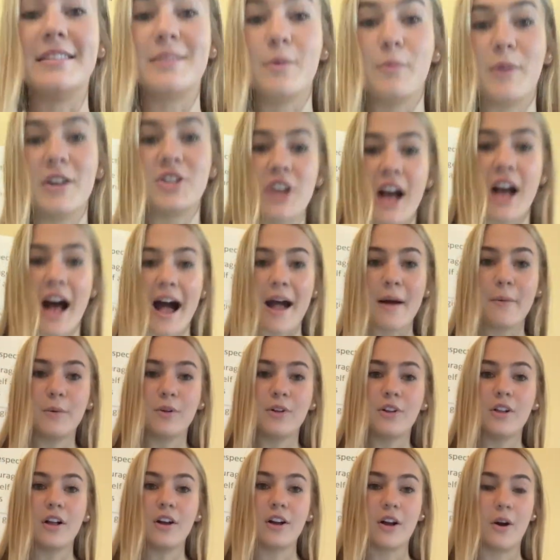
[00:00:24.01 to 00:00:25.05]
which I
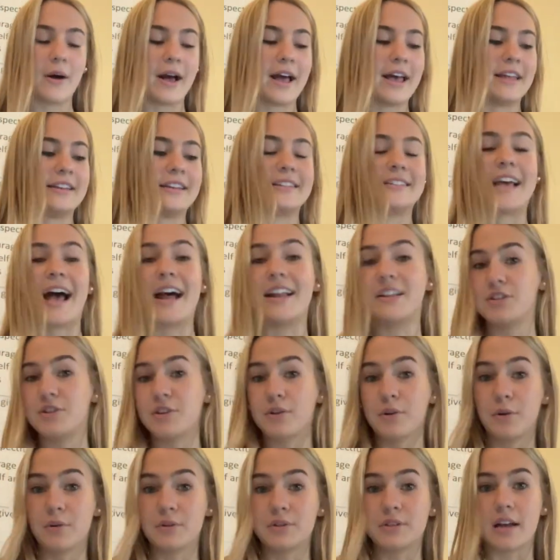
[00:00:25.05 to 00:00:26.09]
will go ahead and attach the
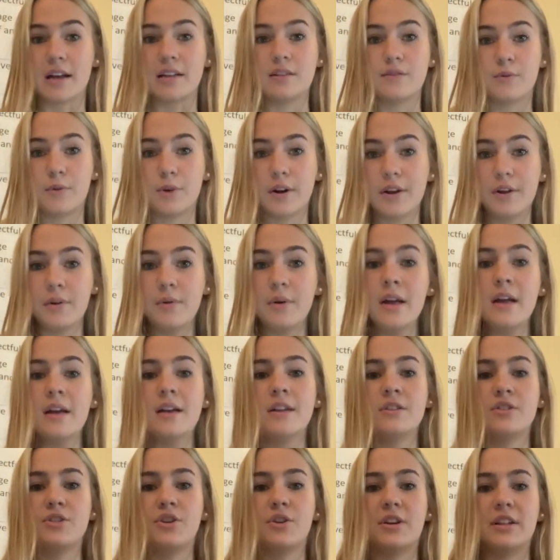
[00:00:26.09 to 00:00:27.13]
Google Slides for you
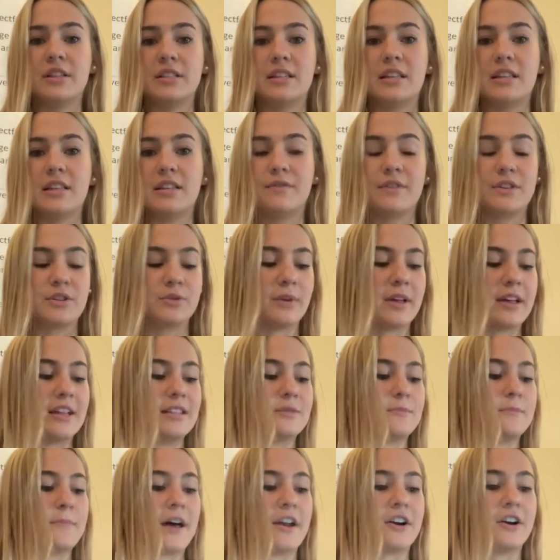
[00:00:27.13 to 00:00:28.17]
so you can see these visual
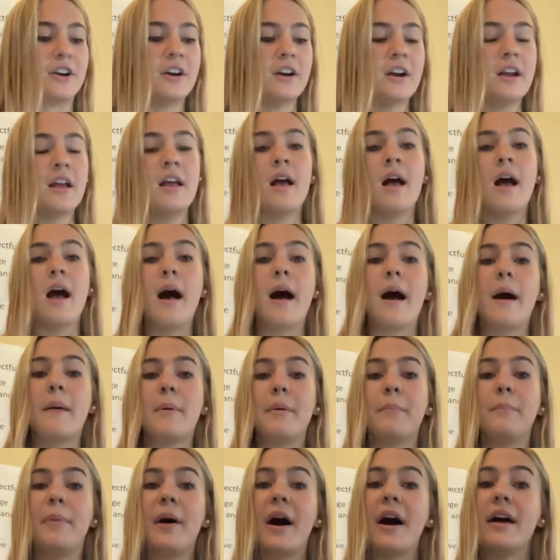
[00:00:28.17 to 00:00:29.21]
aids better.
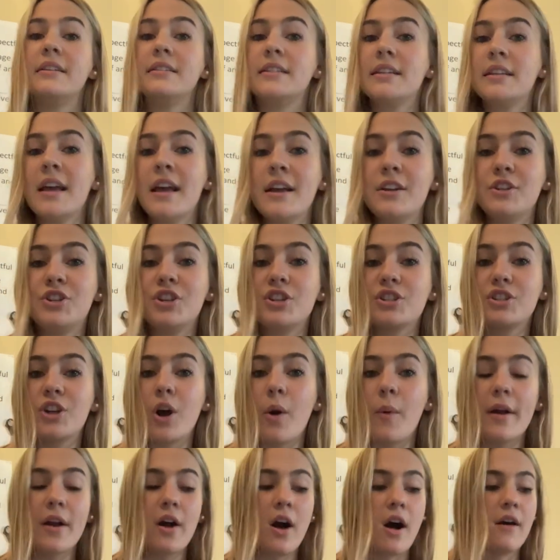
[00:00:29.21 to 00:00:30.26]
But just
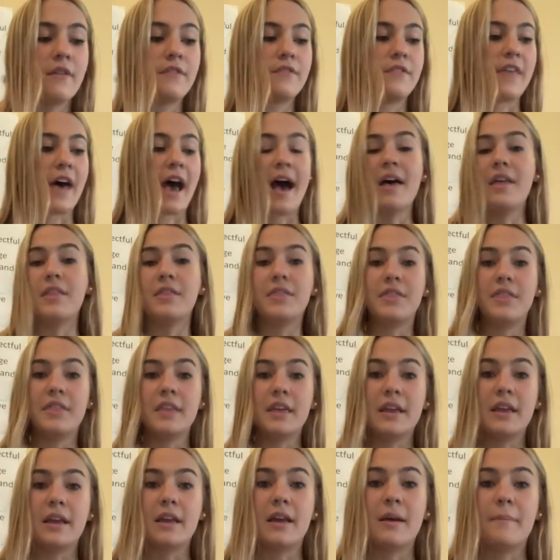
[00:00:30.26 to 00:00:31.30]
going off that,
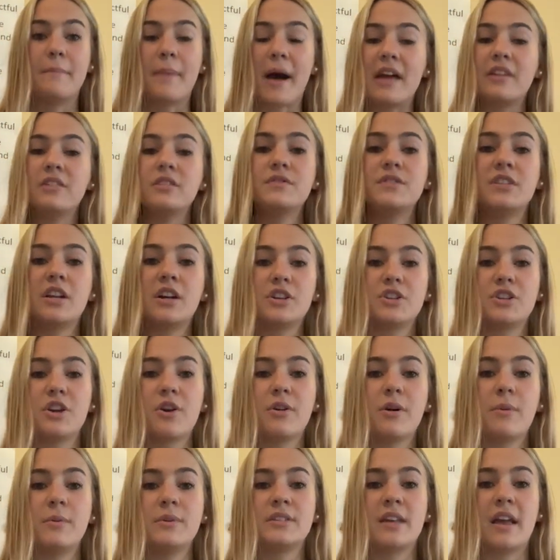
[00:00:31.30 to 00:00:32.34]
the Battle of
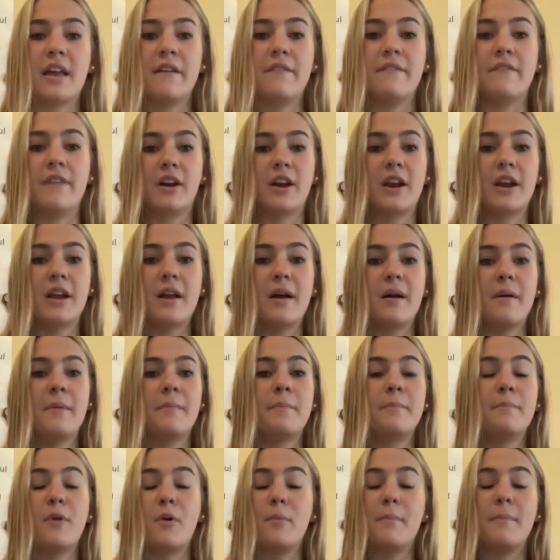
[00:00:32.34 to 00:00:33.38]
Saratoga was a very
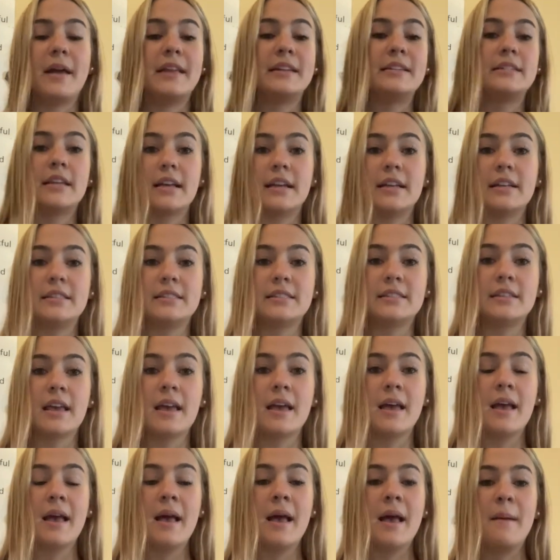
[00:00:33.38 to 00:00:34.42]
momentous
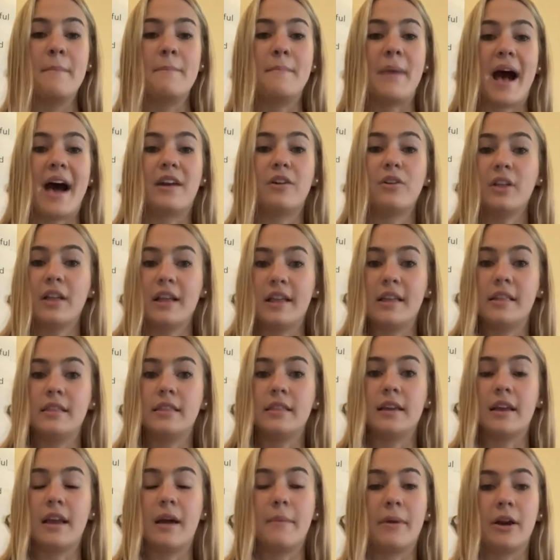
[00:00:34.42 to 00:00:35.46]
battle in
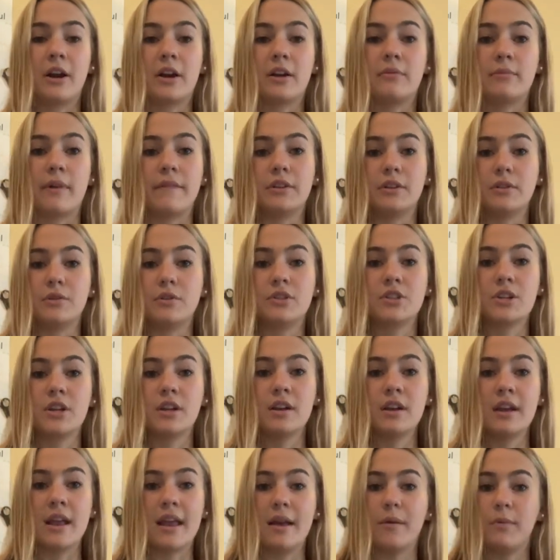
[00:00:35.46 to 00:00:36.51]
the American
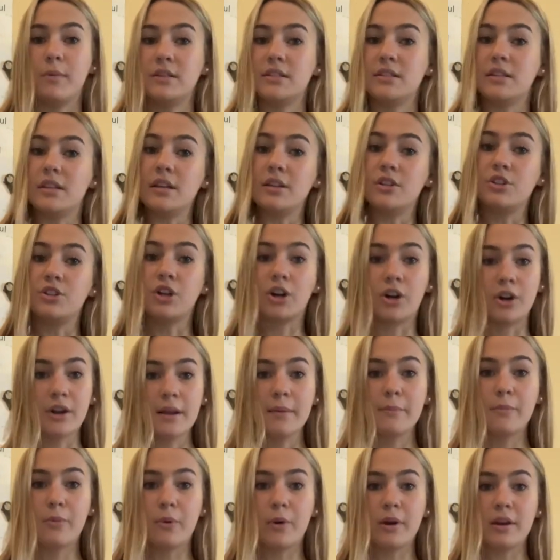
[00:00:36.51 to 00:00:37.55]
Revolution. It was the
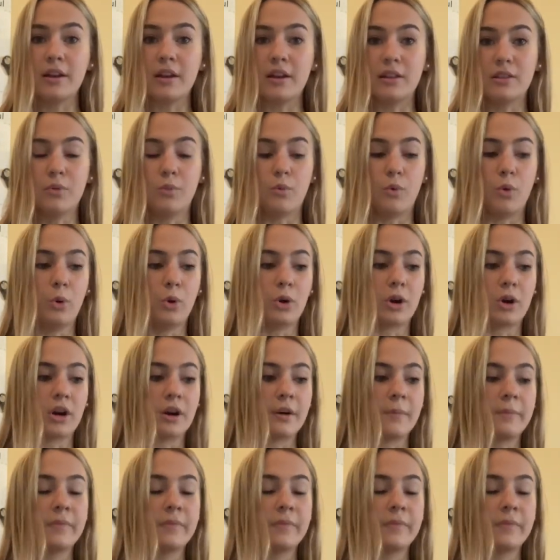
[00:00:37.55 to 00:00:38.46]
turning point in the war.